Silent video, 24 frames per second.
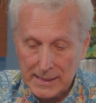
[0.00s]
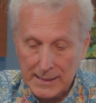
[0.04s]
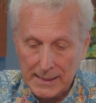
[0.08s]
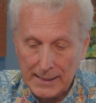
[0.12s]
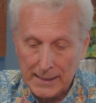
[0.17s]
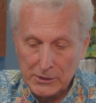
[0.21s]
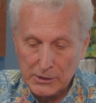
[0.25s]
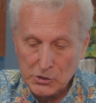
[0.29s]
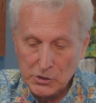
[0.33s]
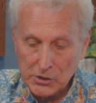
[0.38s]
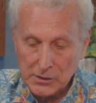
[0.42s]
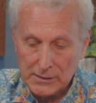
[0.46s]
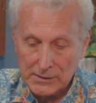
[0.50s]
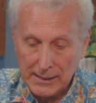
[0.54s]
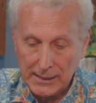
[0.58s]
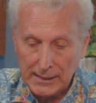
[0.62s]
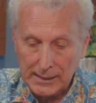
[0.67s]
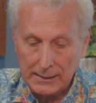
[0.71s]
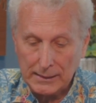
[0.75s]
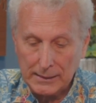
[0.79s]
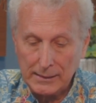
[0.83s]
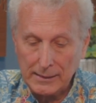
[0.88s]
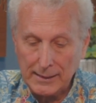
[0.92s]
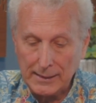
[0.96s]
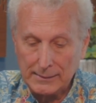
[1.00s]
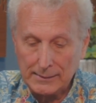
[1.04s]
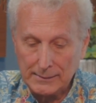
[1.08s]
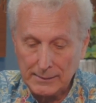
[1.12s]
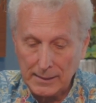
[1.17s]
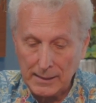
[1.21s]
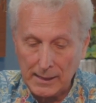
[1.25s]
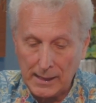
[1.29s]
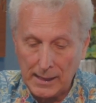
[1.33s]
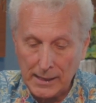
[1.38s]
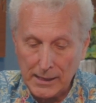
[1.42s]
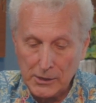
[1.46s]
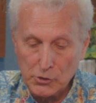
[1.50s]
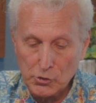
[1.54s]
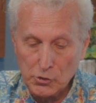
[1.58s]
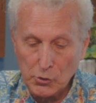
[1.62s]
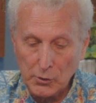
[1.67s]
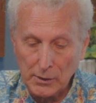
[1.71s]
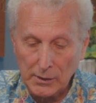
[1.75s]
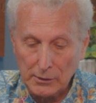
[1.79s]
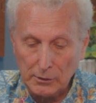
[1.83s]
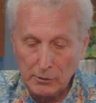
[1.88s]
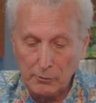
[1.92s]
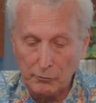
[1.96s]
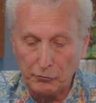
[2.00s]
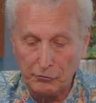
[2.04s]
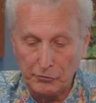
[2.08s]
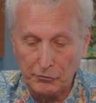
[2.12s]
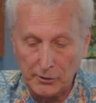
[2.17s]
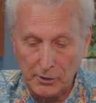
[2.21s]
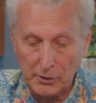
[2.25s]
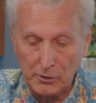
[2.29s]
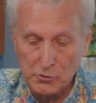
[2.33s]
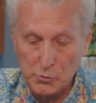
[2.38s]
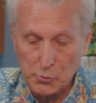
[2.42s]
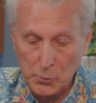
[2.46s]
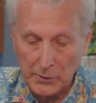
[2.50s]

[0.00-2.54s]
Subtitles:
action taken that denies or interferes